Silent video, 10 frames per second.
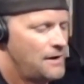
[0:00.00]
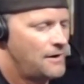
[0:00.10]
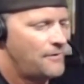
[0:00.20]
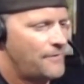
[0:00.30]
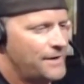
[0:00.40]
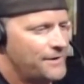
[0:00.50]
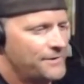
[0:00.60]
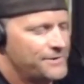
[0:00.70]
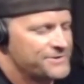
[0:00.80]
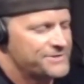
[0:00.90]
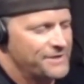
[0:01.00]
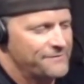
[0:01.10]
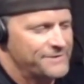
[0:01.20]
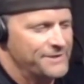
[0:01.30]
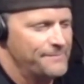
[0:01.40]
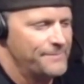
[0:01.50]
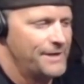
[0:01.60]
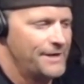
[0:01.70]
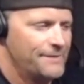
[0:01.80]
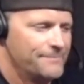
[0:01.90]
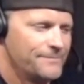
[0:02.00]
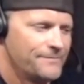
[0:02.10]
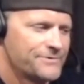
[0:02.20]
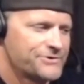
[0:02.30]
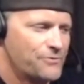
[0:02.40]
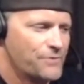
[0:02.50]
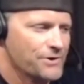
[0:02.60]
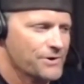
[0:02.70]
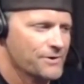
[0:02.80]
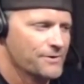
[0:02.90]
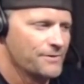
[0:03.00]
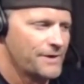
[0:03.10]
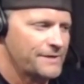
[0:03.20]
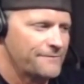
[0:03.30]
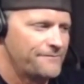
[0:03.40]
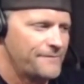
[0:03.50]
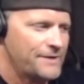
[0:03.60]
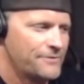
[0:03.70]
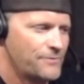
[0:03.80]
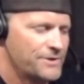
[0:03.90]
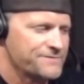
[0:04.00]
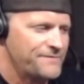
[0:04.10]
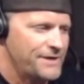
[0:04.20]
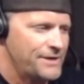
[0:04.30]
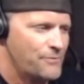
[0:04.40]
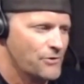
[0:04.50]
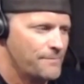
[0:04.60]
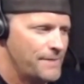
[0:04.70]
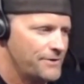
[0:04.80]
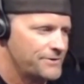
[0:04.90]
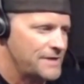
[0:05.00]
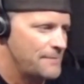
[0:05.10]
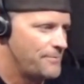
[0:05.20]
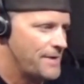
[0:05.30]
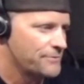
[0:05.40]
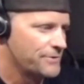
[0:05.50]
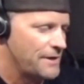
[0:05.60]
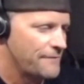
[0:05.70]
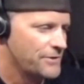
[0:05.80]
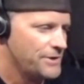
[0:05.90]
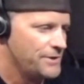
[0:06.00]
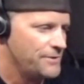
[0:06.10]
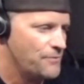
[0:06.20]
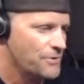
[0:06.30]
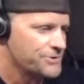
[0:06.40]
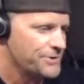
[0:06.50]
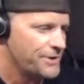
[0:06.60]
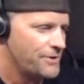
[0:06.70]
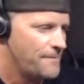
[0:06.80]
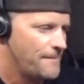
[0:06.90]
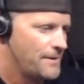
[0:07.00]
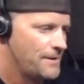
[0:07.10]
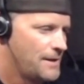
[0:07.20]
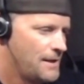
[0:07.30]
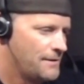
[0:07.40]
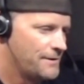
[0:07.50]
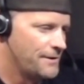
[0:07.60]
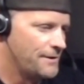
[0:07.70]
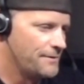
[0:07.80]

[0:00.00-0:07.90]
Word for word: Wow, good stuff, Tim. Um, so we're like, if anyone wants to find out more about Camelback Recovery, where should they go? Uh,